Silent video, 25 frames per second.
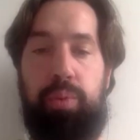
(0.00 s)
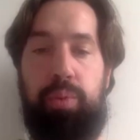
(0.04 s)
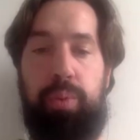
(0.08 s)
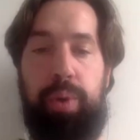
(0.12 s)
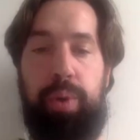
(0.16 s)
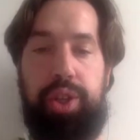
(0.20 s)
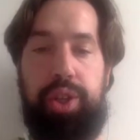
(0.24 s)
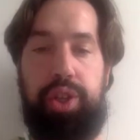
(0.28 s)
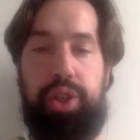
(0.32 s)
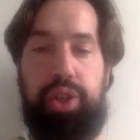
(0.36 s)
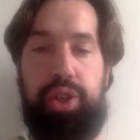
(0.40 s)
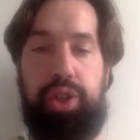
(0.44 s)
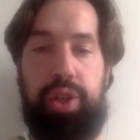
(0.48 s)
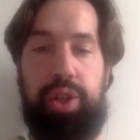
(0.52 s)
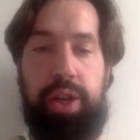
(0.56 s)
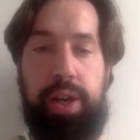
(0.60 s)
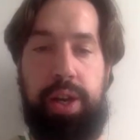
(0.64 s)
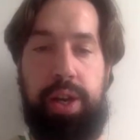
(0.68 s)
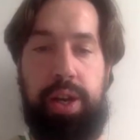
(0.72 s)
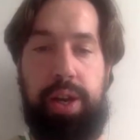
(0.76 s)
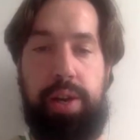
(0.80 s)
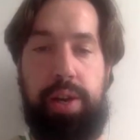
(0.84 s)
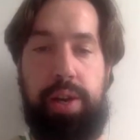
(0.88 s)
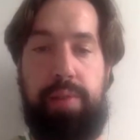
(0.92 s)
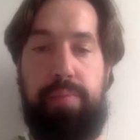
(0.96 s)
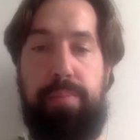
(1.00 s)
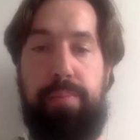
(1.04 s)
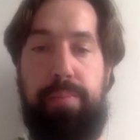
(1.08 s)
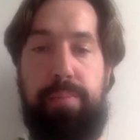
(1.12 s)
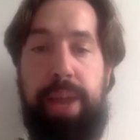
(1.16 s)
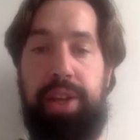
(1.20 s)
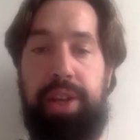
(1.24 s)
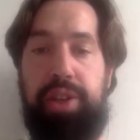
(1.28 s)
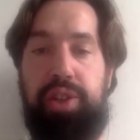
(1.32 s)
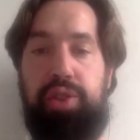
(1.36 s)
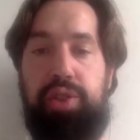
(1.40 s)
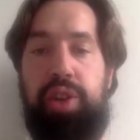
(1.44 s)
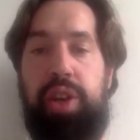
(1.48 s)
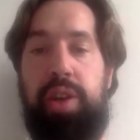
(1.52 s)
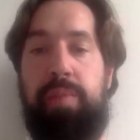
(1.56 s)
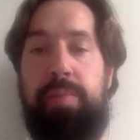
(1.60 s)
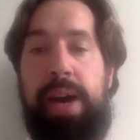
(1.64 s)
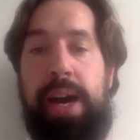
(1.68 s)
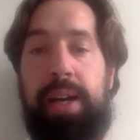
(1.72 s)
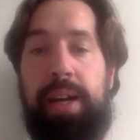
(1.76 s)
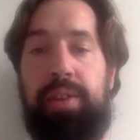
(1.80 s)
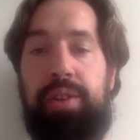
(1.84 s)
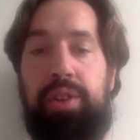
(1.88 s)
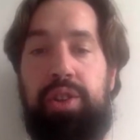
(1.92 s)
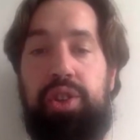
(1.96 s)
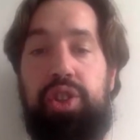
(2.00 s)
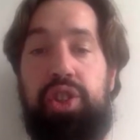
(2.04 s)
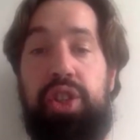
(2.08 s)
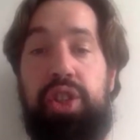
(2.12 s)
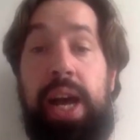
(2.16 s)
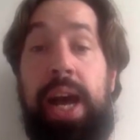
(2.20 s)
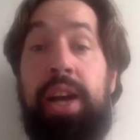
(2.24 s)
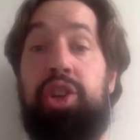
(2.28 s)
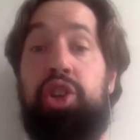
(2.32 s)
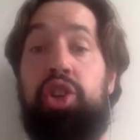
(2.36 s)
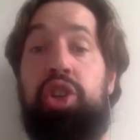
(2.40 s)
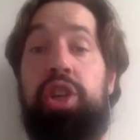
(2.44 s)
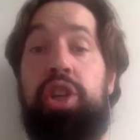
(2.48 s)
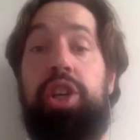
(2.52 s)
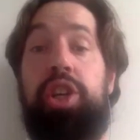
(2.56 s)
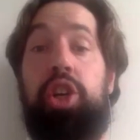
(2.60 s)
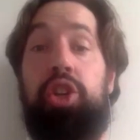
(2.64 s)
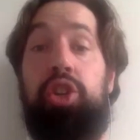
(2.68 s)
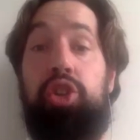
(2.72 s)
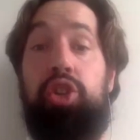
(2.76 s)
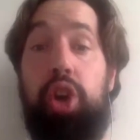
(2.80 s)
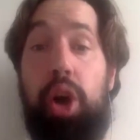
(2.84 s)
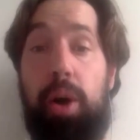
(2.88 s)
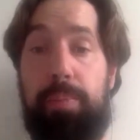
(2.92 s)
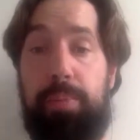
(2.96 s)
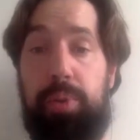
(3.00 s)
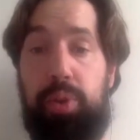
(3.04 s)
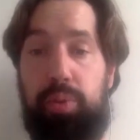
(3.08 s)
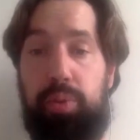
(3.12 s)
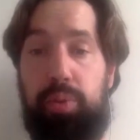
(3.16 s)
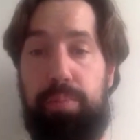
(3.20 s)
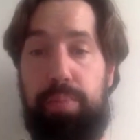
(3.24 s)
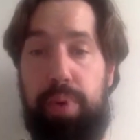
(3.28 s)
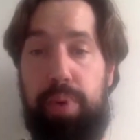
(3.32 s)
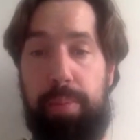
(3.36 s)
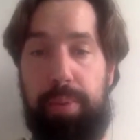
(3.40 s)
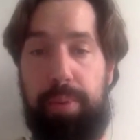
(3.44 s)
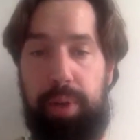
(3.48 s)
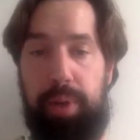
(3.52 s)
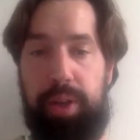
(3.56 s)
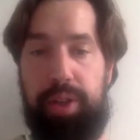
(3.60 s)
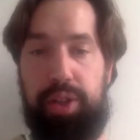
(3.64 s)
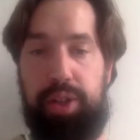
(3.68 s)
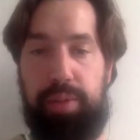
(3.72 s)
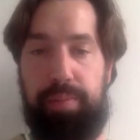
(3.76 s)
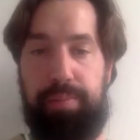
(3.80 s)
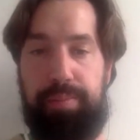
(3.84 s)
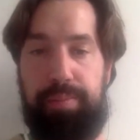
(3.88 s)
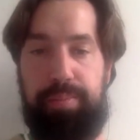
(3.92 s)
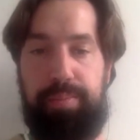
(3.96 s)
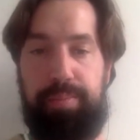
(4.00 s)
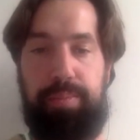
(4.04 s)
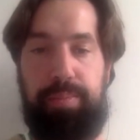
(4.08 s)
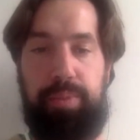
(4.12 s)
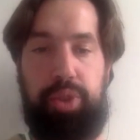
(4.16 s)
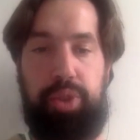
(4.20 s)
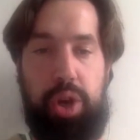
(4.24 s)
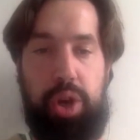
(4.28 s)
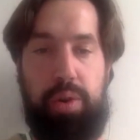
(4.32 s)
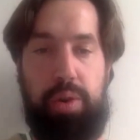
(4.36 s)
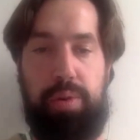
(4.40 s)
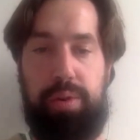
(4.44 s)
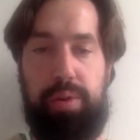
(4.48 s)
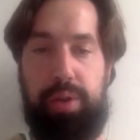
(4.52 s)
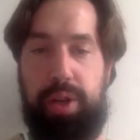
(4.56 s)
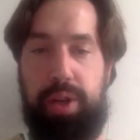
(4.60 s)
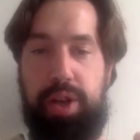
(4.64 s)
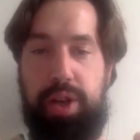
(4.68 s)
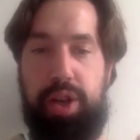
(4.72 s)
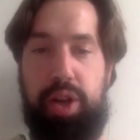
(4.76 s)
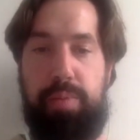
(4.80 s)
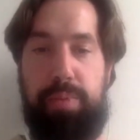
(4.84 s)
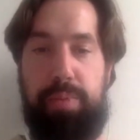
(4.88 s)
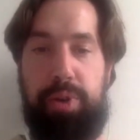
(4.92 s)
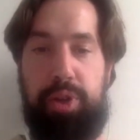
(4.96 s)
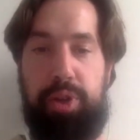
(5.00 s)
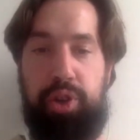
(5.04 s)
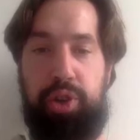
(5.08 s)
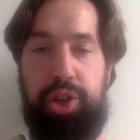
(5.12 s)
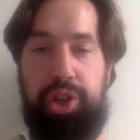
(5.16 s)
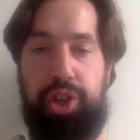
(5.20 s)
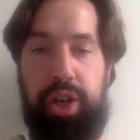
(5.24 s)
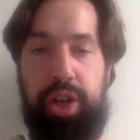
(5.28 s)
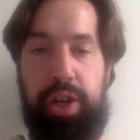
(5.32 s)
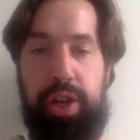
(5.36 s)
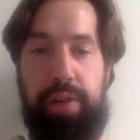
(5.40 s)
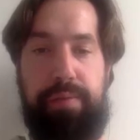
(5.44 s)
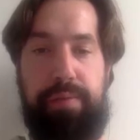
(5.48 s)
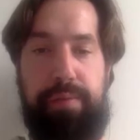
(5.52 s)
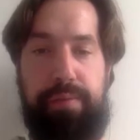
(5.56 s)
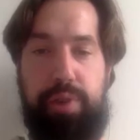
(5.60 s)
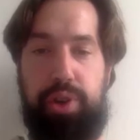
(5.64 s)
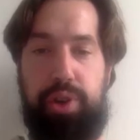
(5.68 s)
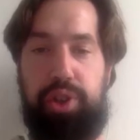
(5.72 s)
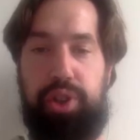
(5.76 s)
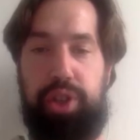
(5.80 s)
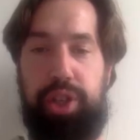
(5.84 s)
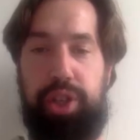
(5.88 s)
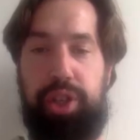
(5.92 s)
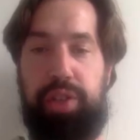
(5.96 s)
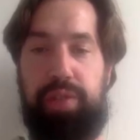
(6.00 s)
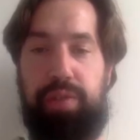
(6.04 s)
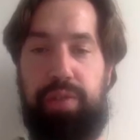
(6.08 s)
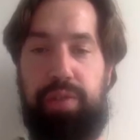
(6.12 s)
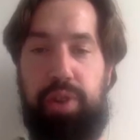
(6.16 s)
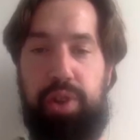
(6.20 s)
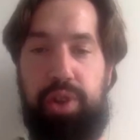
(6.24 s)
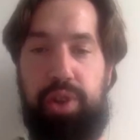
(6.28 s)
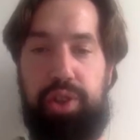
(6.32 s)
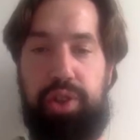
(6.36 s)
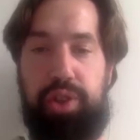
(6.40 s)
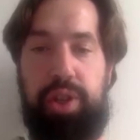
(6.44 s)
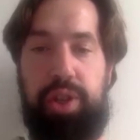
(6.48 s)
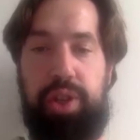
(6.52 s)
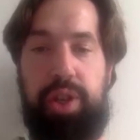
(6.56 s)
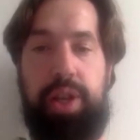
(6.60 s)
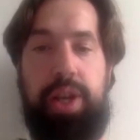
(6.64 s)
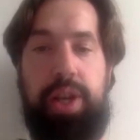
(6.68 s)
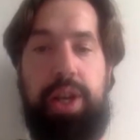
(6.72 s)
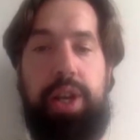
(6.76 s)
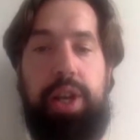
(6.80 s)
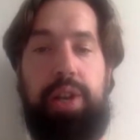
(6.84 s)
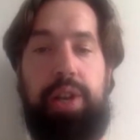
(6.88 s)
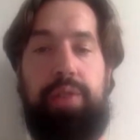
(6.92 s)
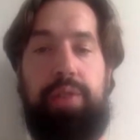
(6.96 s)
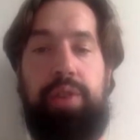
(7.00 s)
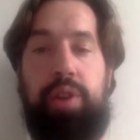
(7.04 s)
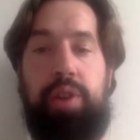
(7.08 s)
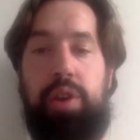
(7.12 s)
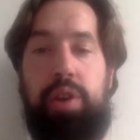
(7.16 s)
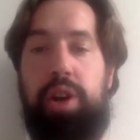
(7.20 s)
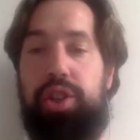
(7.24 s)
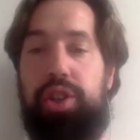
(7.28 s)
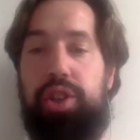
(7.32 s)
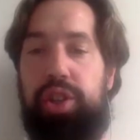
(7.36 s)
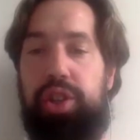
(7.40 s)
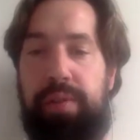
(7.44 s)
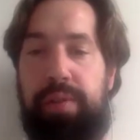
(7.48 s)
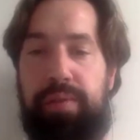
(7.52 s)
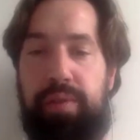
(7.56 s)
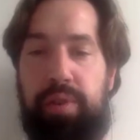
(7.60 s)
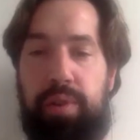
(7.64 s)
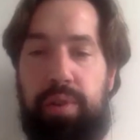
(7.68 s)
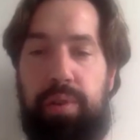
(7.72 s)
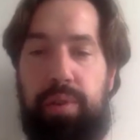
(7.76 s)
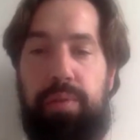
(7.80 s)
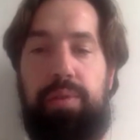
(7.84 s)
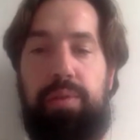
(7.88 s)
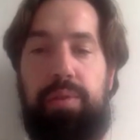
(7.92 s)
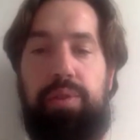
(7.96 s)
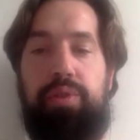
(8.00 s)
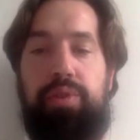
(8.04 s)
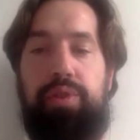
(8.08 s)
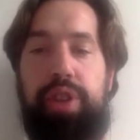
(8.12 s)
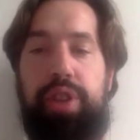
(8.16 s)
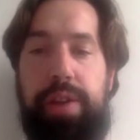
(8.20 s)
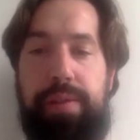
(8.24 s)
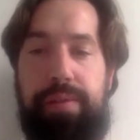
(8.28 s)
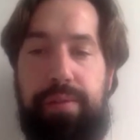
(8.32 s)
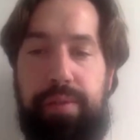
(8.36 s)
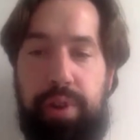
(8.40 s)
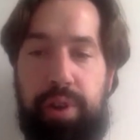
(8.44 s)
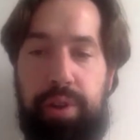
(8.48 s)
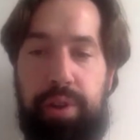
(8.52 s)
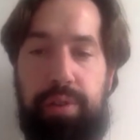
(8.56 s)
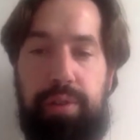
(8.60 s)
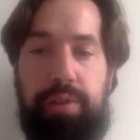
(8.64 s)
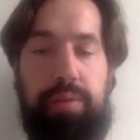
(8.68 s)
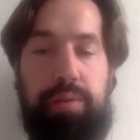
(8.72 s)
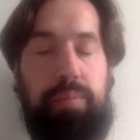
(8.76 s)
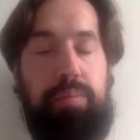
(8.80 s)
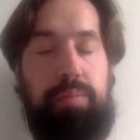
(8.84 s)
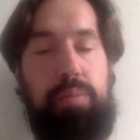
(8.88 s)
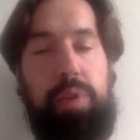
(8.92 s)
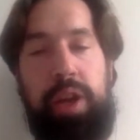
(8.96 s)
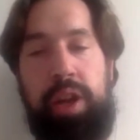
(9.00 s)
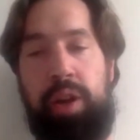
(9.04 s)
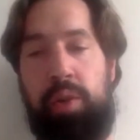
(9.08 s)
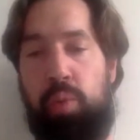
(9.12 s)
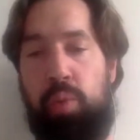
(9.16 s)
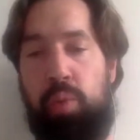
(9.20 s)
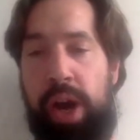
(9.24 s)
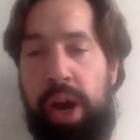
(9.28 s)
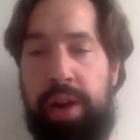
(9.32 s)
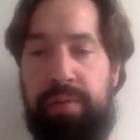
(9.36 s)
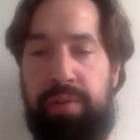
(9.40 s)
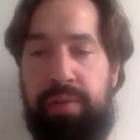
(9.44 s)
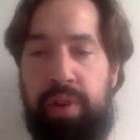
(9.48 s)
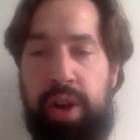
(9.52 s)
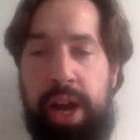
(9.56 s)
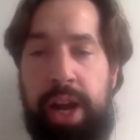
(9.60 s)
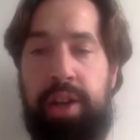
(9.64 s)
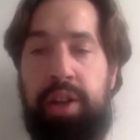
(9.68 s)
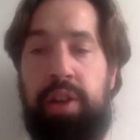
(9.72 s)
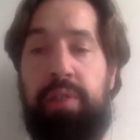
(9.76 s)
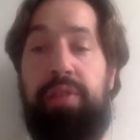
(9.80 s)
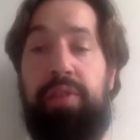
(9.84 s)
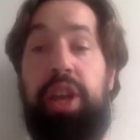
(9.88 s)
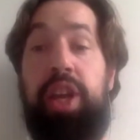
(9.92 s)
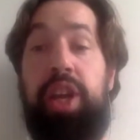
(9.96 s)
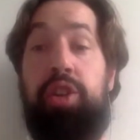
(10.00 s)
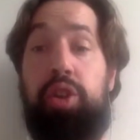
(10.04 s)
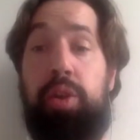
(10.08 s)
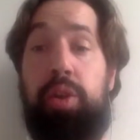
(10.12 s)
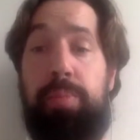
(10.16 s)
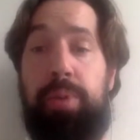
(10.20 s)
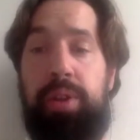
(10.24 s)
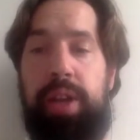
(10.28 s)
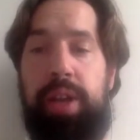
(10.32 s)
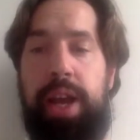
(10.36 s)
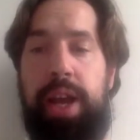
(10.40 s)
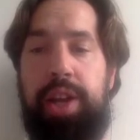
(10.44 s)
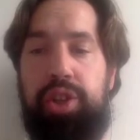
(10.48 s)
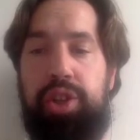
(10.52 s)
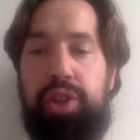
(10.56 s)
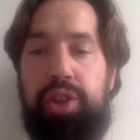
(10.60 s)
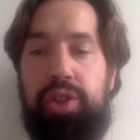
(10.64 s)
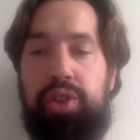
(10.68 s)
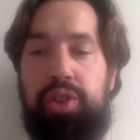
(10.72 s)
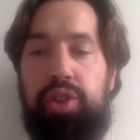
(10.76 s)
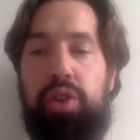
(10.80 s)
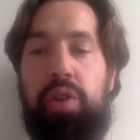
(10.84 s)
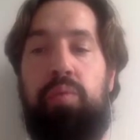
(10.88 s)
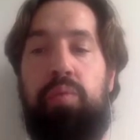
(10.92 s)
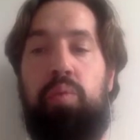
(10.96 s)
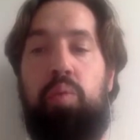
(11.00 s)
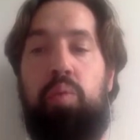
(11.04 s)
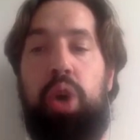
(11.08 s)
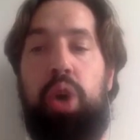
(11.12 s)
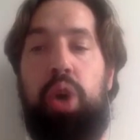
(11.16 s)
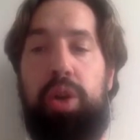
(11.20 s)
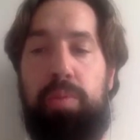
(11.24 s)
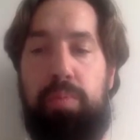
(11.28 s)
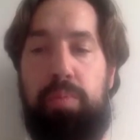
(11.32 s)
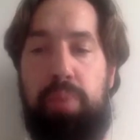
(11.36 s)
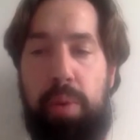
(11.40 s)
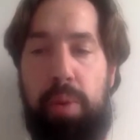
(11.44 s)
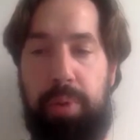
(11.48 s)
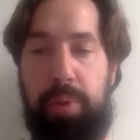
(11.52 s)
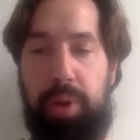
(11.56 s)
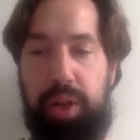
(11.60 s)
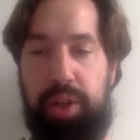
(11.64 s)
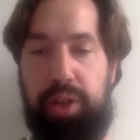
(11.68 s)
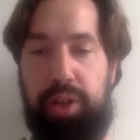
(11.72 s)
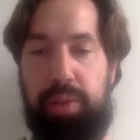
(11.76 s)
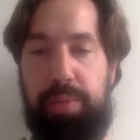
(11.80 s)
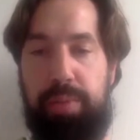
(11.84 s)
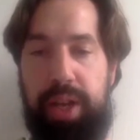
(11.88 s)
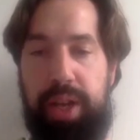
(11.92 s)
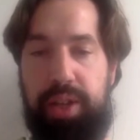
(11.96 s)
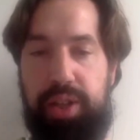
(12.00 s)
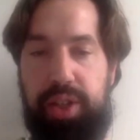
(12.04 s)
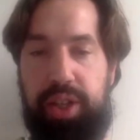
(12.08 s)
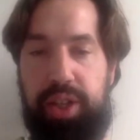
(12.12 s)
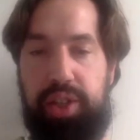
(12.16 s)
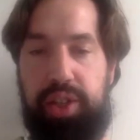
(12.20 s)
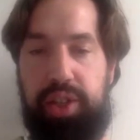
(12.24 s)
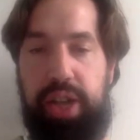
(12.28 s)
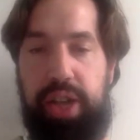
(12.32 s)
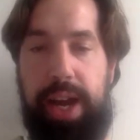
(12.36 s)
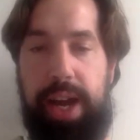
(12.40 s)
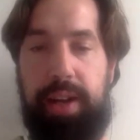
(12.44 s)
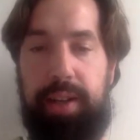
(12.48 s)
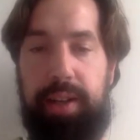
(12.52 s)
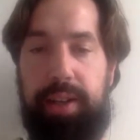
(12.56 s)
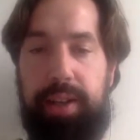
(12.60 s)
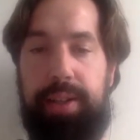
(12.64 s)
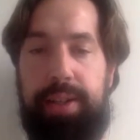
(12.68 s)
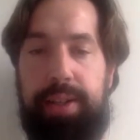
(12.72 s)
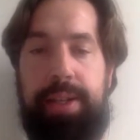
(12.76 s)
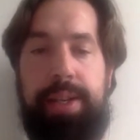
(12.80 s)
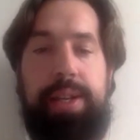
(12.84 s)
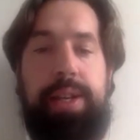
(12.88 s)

to which uh, mainstream actors actually adopt populism. So, Patricia, first things first, there are several different and a wide variety of interpretations of what populism is exactly.